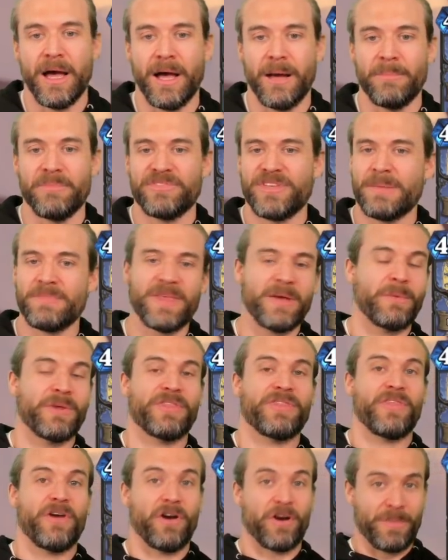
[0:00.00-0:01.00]
Same thing
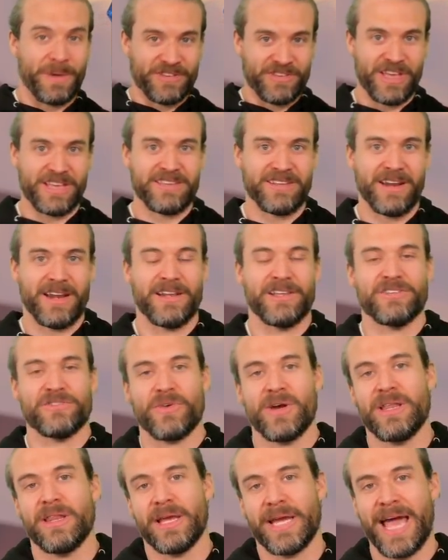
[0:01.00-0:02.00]
with Archmage Antonidas,
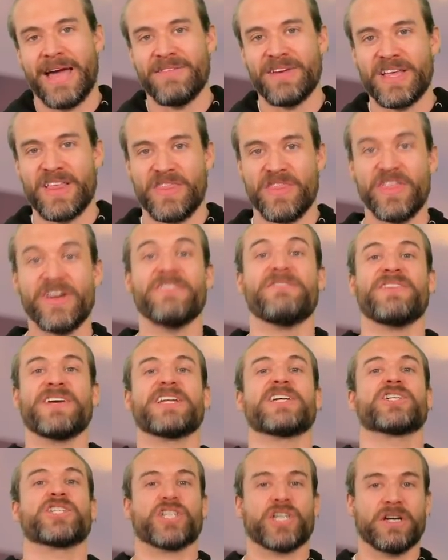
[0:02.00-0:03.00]
right? Like, having the
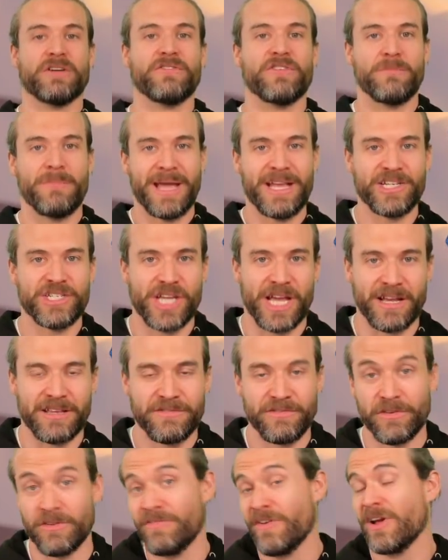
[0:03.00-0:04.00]
finisher for Mage
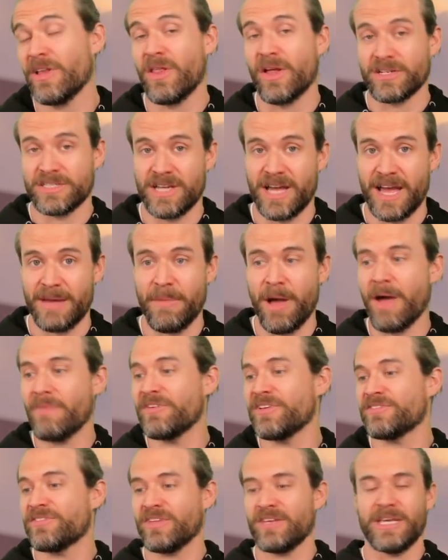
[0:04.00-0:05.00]
decks for a very long time
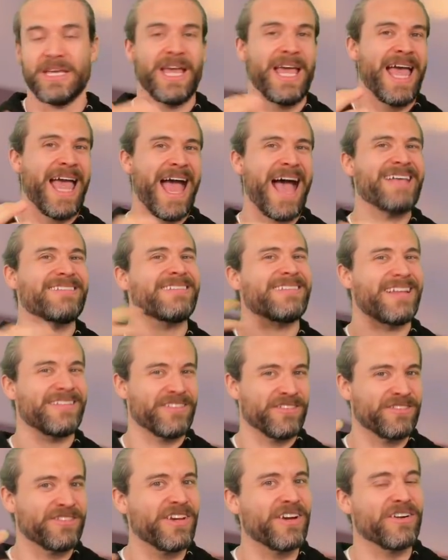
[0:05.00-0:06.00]
obviously hasn't
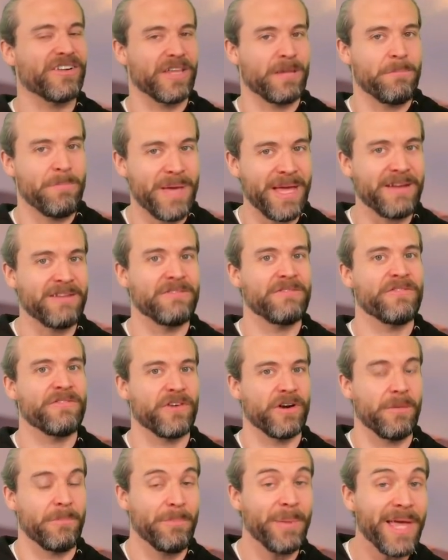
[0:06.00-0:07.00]
necessarily been
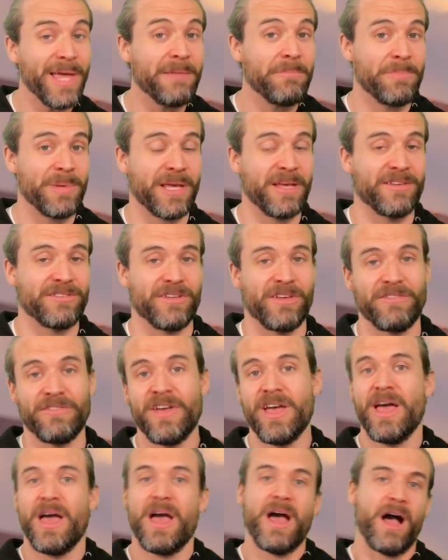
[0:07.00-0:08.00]
for a bit because of
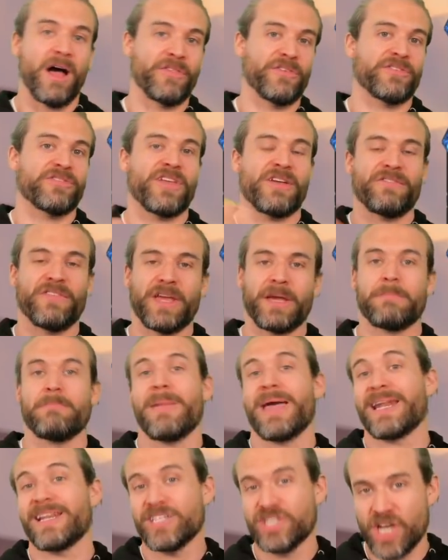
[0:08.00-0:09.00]
other stuff like
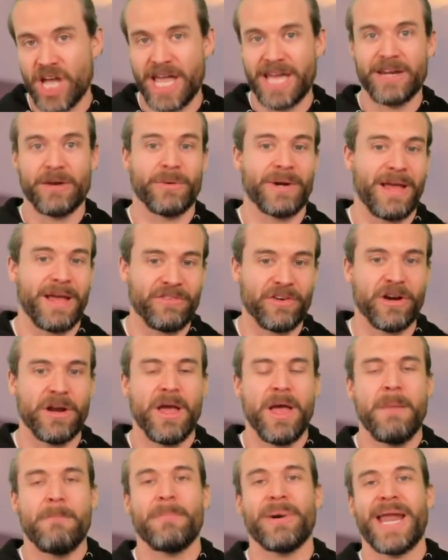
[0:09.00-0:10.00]
Mana Giant or whatever,
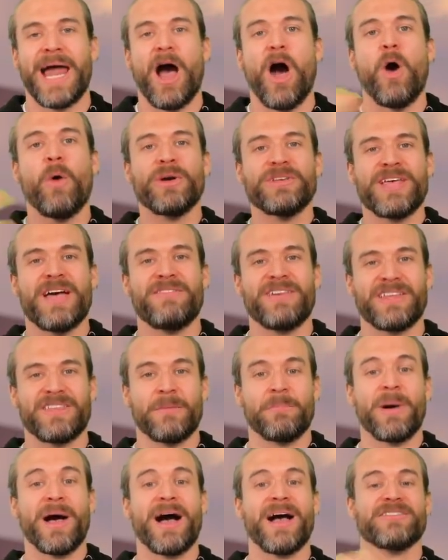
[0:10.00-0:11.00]
but always having
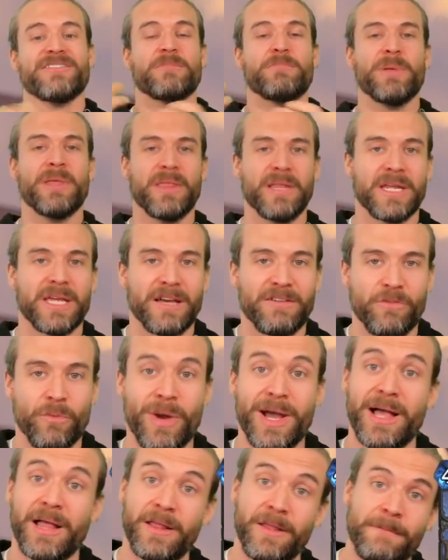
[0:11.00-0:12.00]
the possibility of,
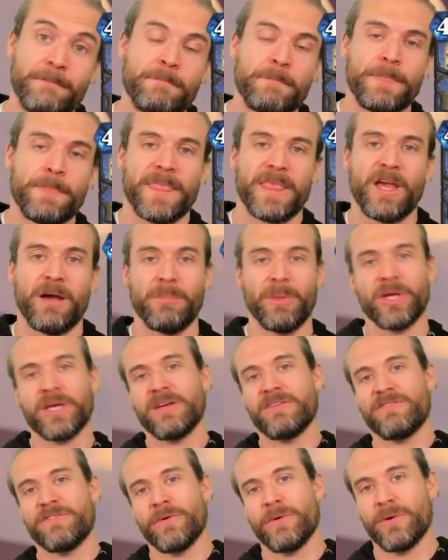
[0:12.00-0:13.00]
well, I'm
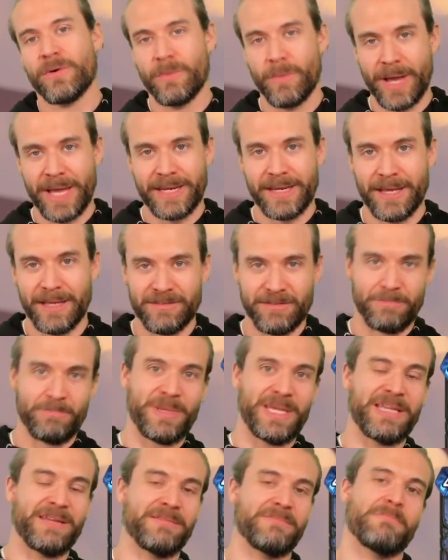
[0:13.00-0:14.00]
looking for a way to
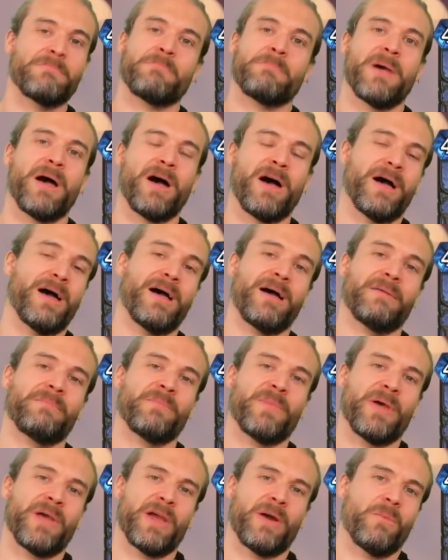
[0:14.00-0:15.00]
beat
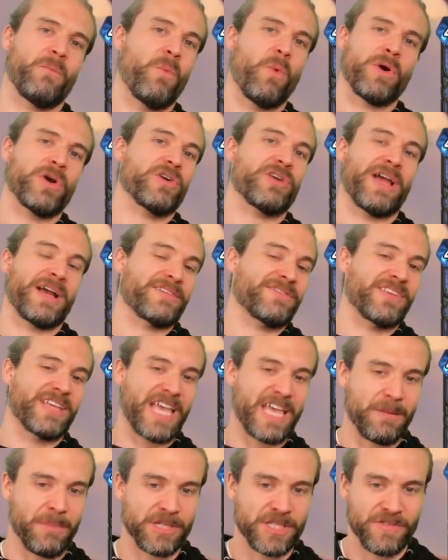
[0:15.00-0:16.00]
warrior decks that
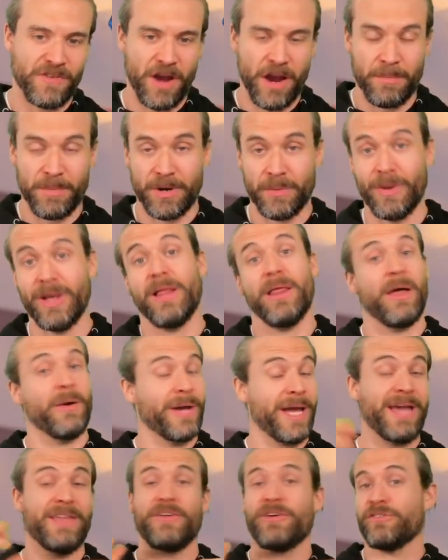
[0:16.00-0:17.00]
gain a bunch of armor. Well,
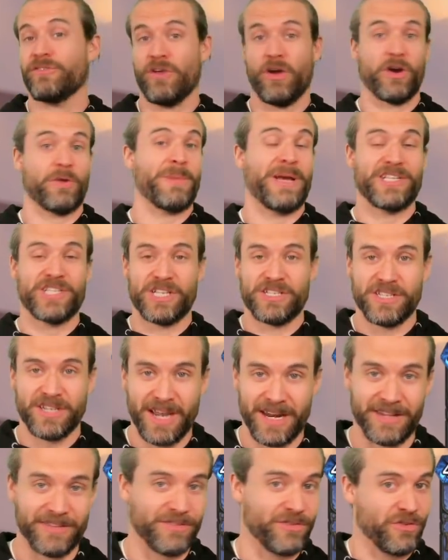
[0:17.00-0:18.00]
okay, there's Archmage
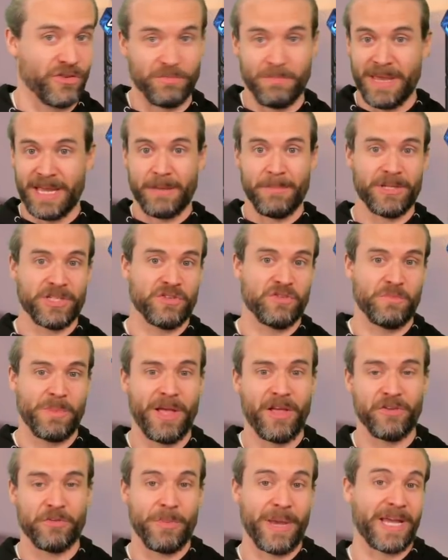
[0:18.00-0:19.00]
Antonidas. You just make a bunch of
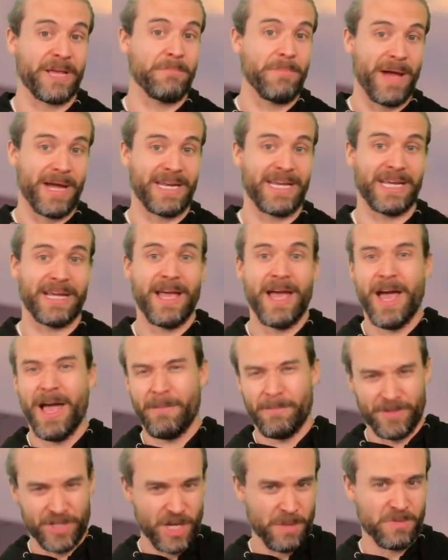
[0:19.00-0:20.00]
spells by combining
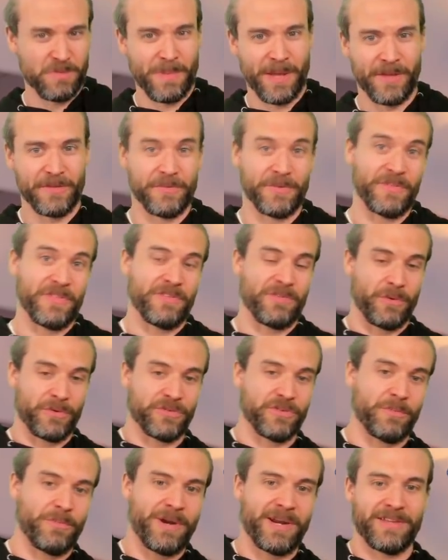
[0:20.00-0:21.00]
cheap spells with
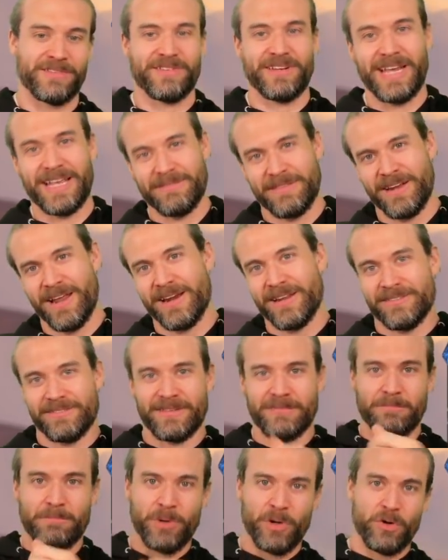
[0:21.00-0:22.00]
Sorcerer's Apprentice and Antonidas,
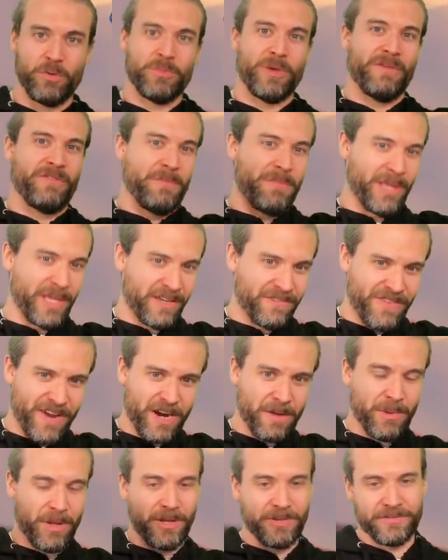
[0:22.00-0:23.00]
and boom, you have a million
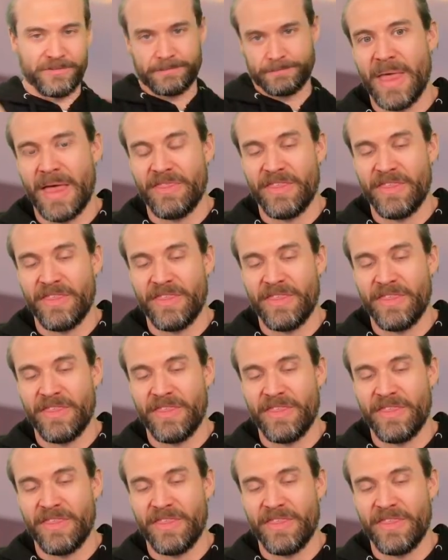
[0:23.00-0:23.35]
fireballs.